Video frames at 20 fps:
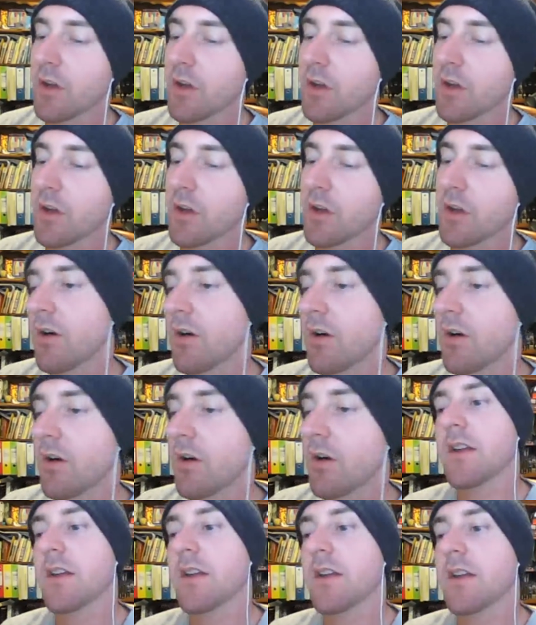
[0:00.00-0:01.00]
of
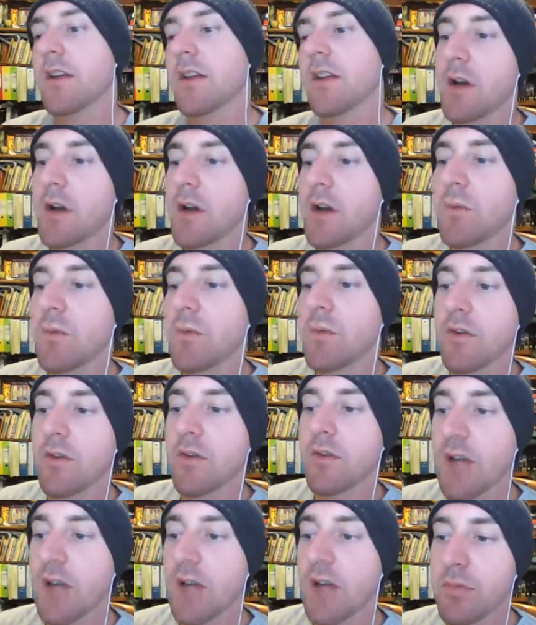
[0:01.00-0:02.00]
content coming up. We've
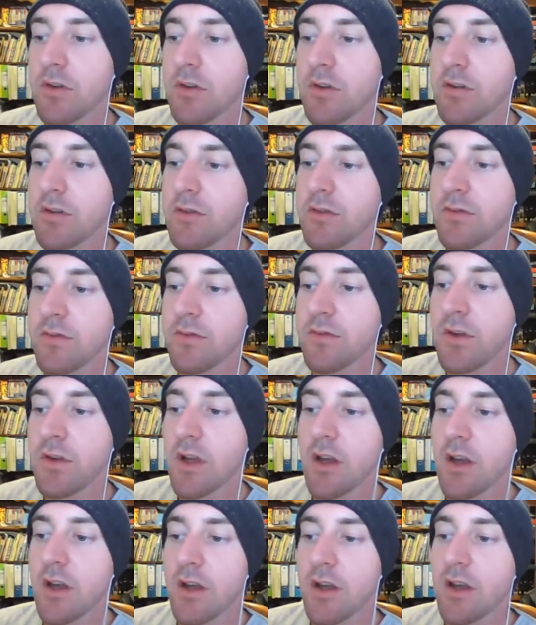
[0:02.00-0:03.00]
got a couple of
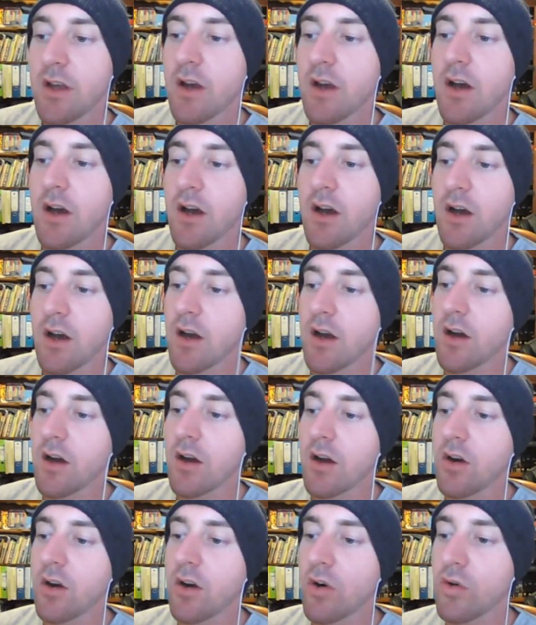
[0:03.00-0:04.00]

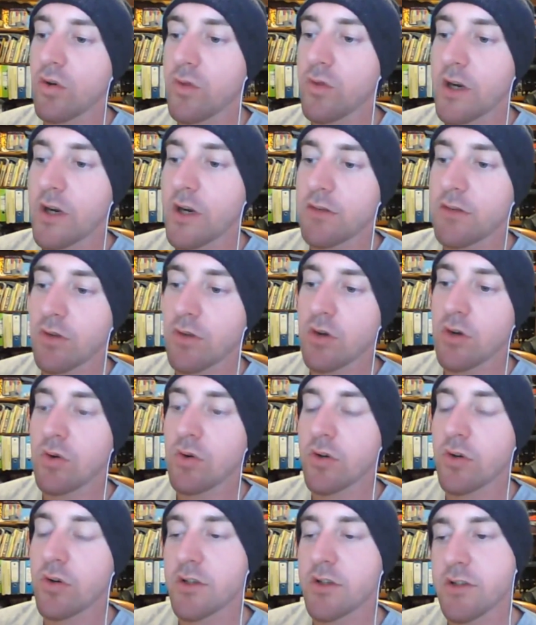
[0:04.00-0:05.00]
already
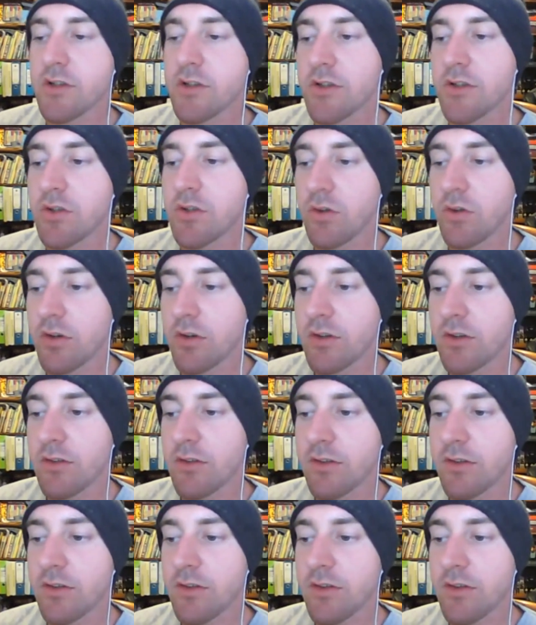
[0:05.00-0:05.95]
recorded tutorials